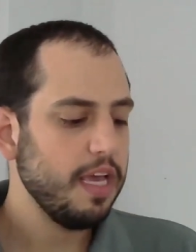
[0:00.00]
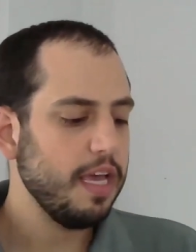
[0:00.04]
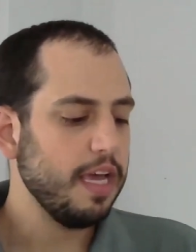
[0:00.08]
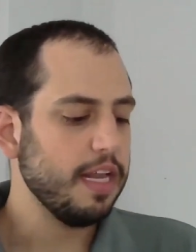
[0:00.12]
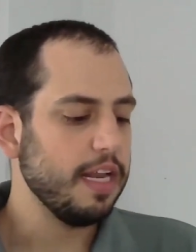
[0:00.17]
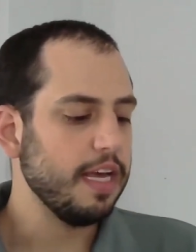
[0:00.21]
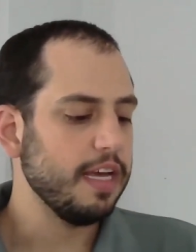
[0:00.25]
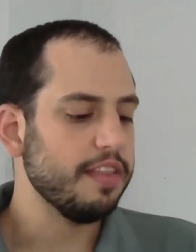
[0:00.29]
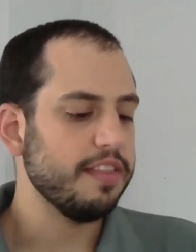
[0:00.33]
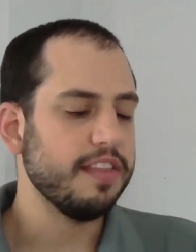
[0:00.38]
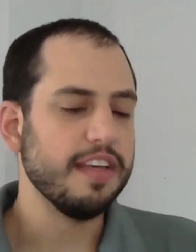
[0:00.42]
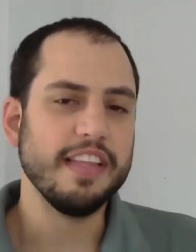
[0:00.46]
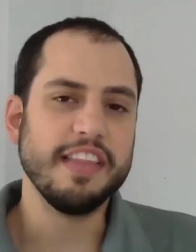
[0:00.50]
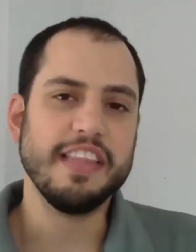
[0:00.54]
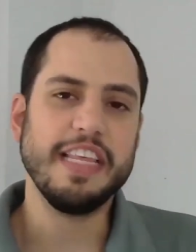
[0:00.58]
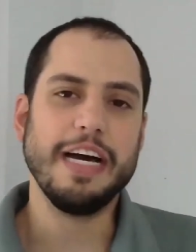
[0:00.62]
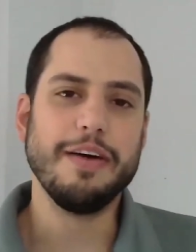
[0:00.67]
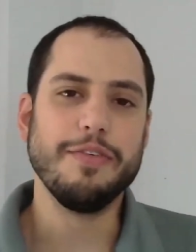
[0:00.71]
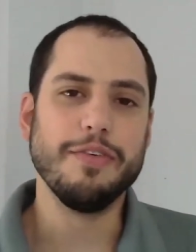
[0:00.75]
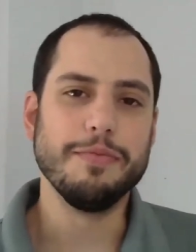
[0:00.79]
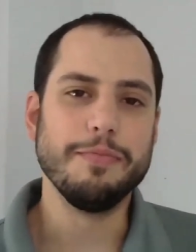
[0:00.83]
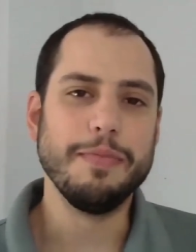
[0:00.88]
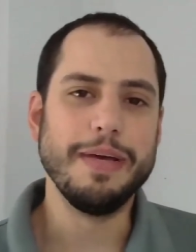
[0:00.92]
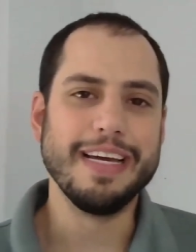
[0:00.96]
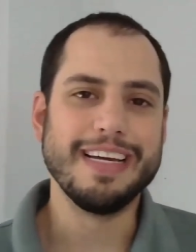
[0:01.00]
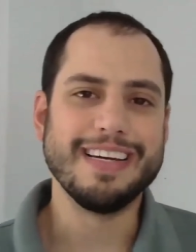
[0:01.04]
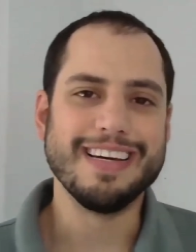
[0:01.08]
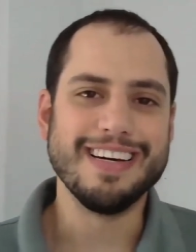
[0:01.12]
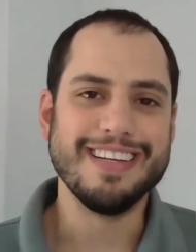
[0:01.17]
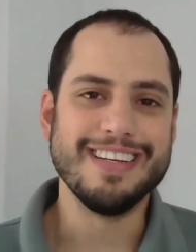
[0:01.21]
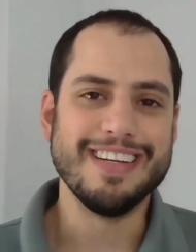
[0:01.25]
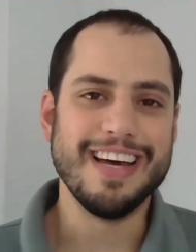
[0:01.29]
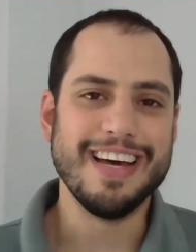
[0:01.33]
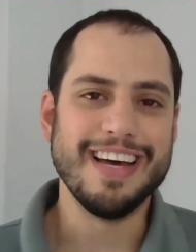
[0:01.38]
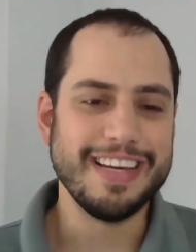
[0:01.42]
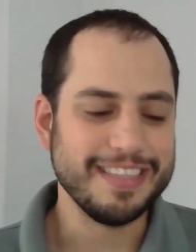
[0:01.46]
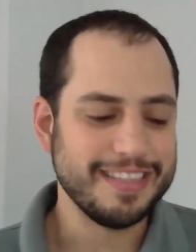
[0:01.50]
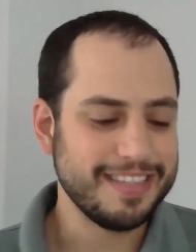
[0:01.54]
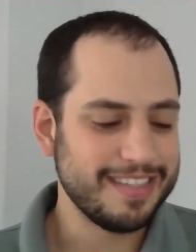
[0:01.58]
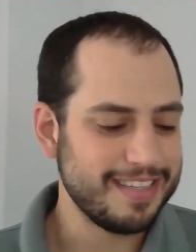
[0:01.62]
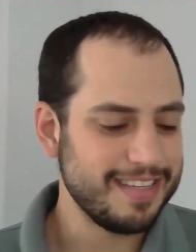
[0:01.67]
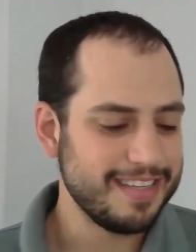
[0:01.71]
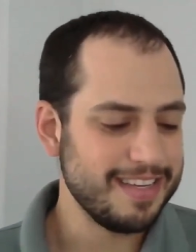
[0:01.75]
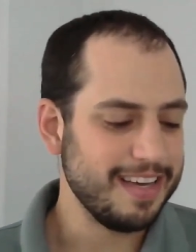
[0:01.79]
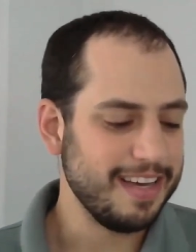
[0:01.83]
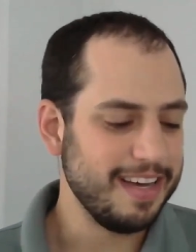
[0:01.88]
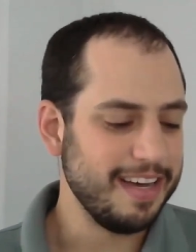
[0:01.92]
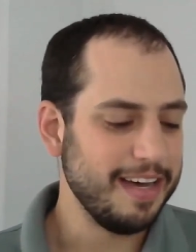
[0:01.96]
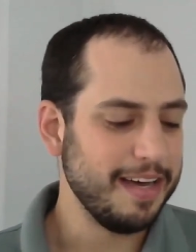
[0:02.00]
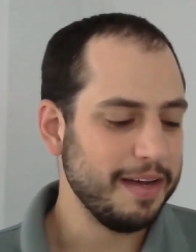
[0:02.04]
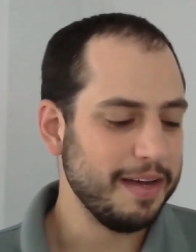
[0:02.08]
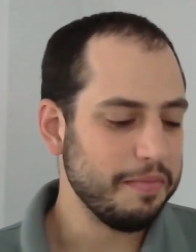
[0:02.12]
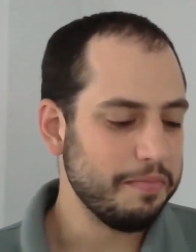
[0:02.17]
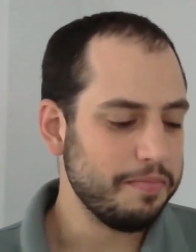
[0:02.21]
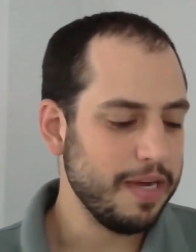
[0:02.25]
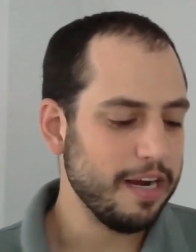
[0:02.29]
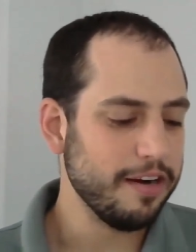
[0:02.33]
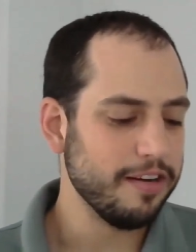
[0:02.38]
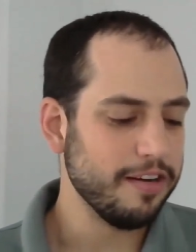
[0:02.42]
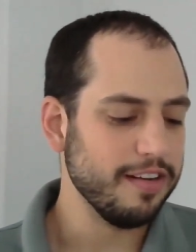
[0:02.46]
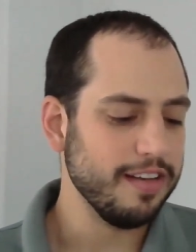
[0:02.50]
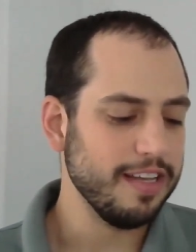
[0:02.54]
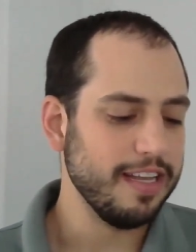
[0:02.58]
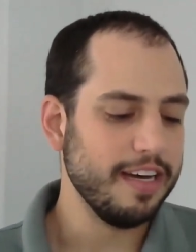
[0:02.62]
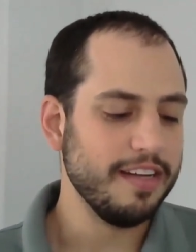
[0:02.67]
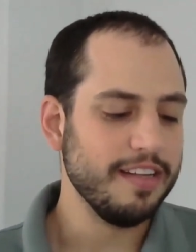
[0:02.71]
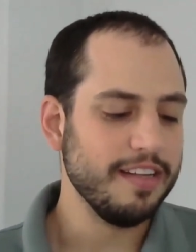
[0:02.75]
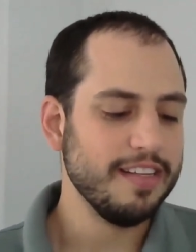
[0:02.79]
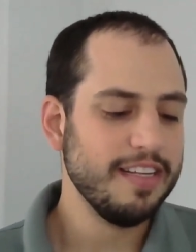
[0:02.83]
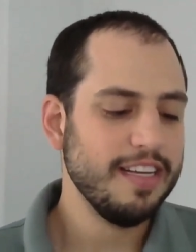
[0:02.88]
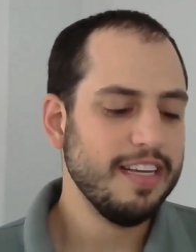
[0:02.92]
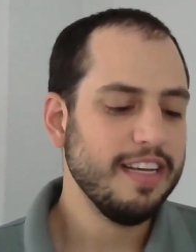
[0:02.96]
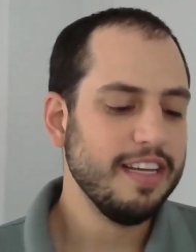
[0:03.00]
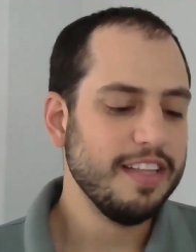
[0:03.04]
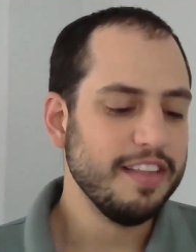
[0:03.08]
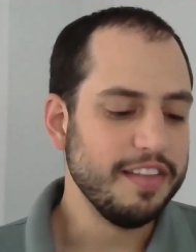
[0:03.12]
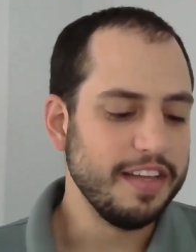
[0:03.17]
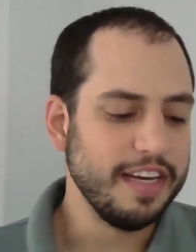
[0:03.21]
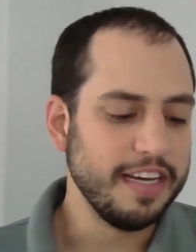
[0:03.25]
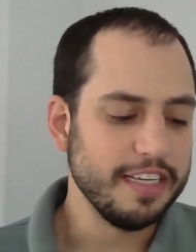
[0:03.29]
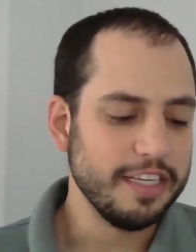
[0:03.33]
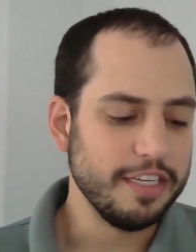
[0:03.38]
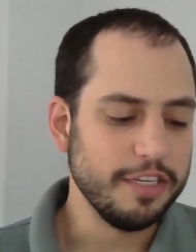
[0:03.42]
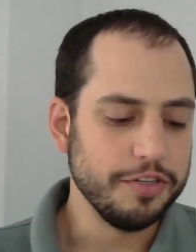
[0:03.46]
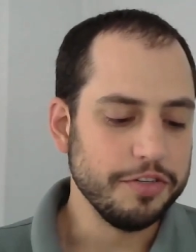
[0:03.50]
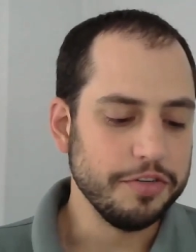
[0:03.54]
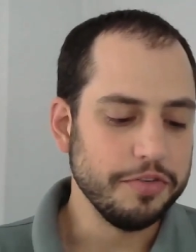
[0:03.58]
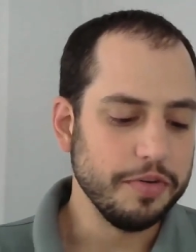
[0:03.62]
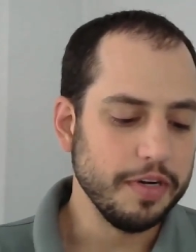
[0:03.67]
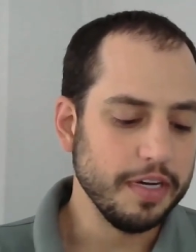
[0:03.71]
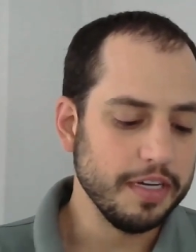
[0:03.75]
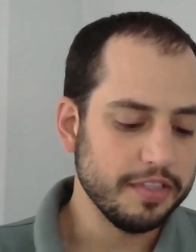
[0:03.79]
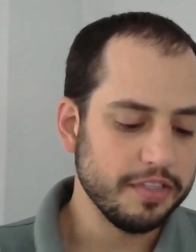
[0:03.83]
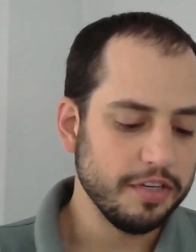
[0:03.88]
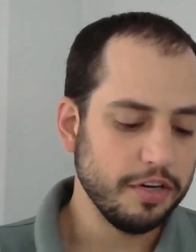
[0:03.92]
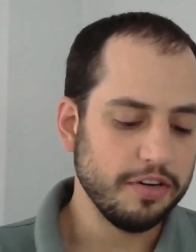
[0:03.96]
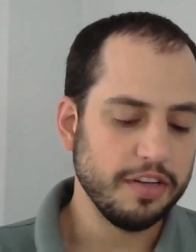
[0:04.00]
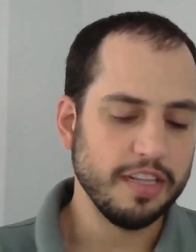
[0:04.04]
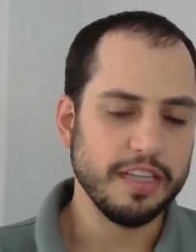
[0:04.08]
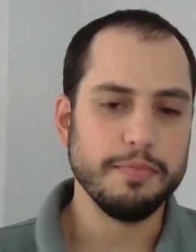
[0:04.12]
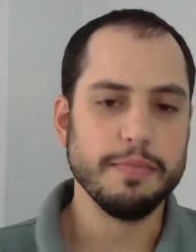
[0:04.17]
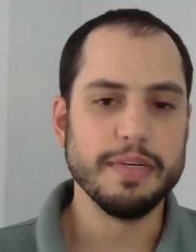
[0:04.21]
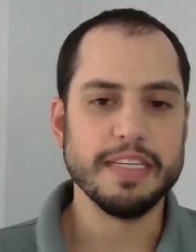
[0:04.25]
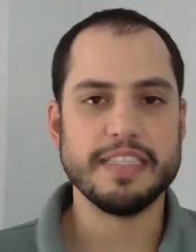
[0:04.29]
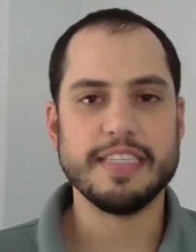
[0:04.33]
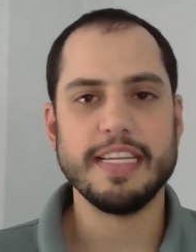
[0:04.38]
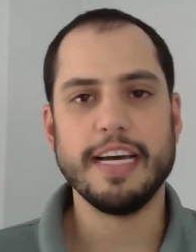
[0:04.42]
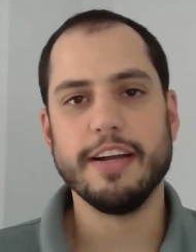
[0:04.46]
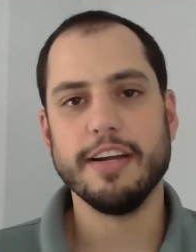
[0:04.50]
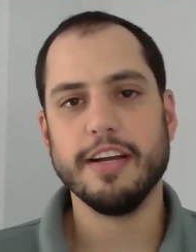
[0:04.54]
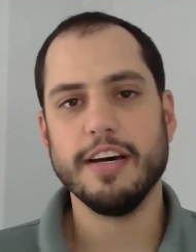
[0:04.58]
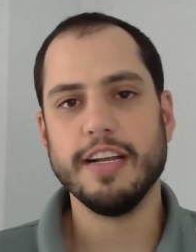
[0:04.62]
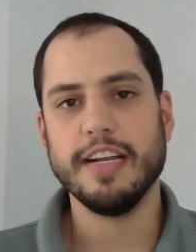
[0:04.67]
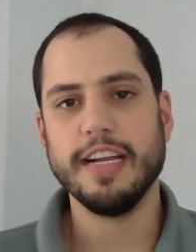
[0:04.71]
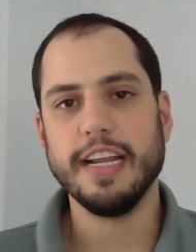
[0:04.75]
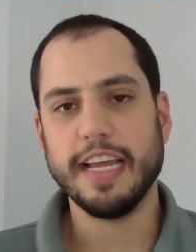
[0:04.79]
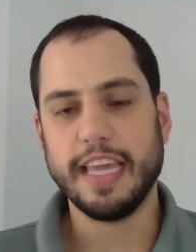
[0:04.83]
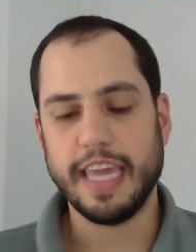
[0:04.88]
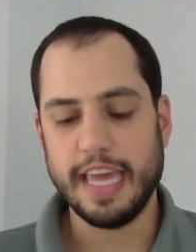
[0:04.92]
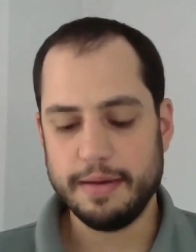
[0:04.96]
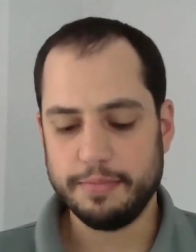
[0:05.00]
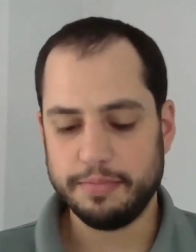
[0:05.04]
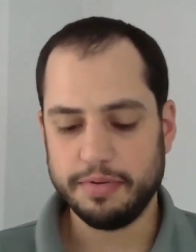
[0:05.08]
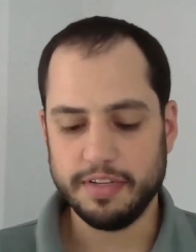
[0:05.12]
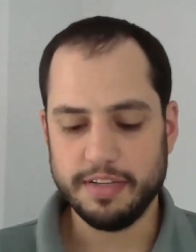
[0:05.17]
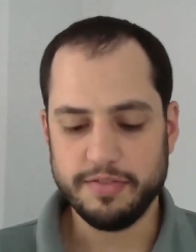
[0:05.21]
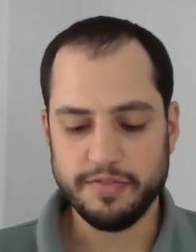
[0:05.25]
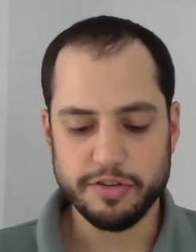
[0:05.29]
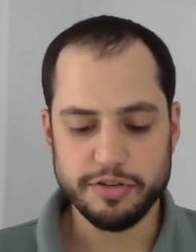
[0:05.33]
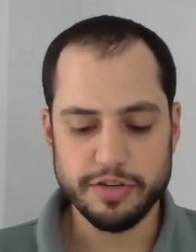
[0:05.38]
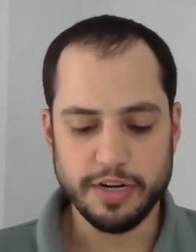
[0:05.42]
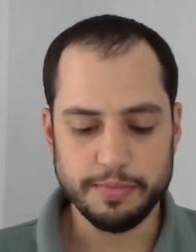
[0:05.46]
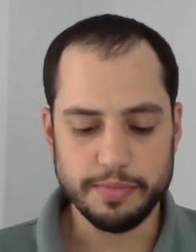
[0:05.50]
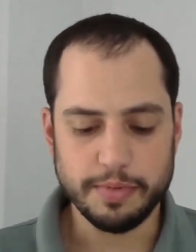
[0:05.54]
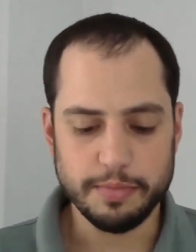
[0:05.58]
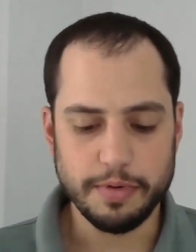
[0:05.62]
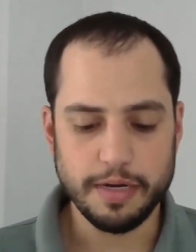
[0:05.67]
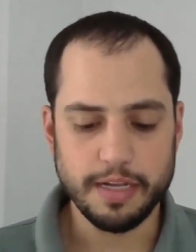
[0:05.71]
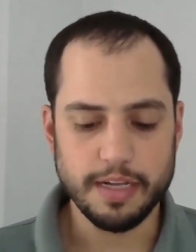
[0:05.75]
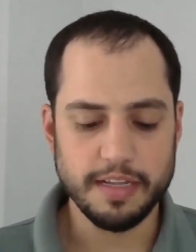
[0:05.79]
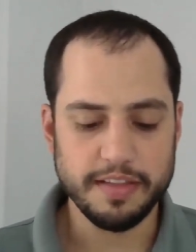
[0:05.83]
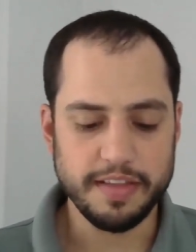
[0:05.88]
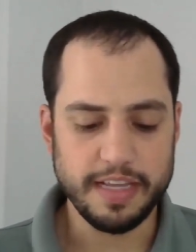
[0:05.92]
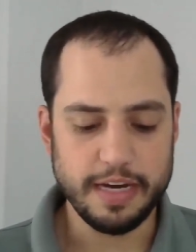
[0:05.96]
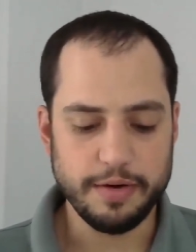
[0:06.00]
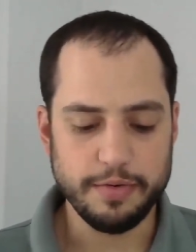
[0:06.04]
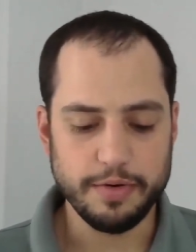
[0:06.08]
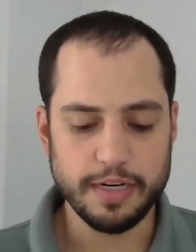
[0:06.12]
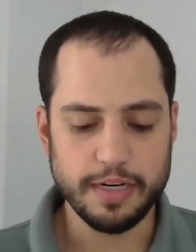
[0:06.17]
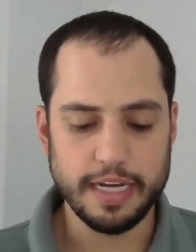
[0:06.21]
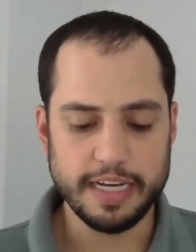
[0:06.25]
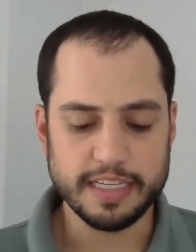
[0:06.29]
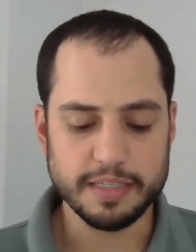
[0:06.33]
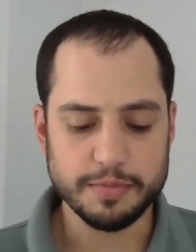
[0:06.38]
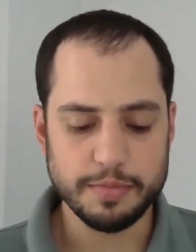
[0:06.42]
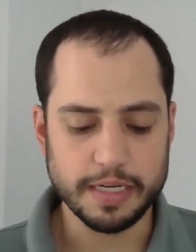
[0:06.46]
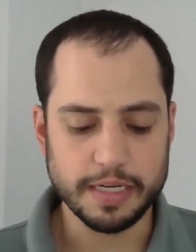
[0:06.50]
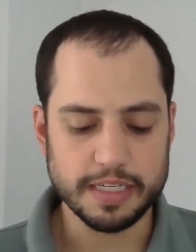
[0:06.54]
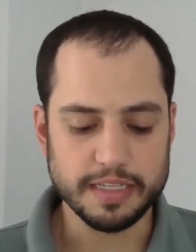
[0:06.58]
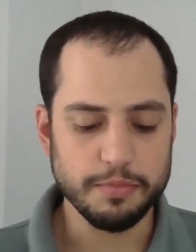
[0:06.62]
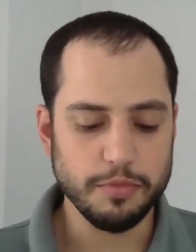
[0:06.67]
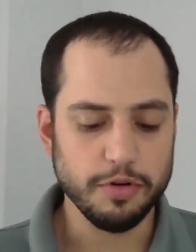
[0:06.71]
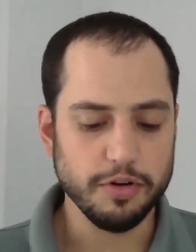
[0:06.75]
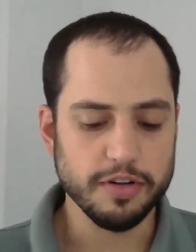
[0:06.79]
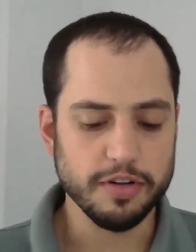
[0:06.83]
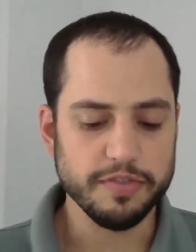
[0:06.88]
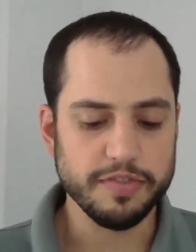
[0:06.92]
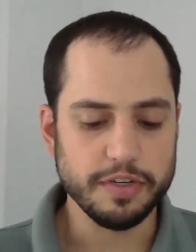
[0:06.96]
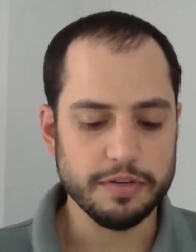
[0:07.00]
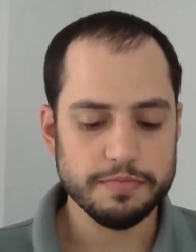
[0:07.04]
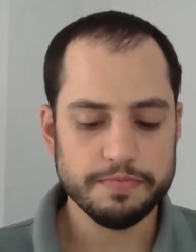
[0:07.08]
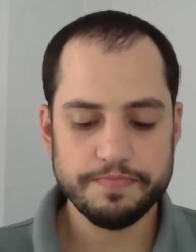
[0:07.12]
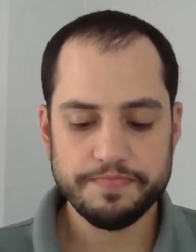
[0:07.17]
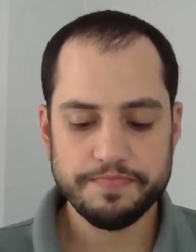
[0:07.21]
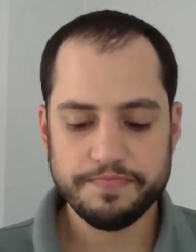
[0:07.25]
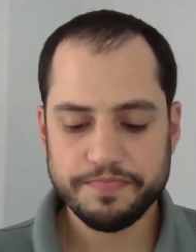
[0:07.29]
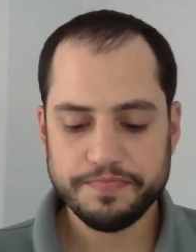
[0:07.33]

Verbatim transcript: And I think that would make a nice uh, parallel that you uh, totally missed out on. And I can't believe you dropped the ball on that one. I expected more of you.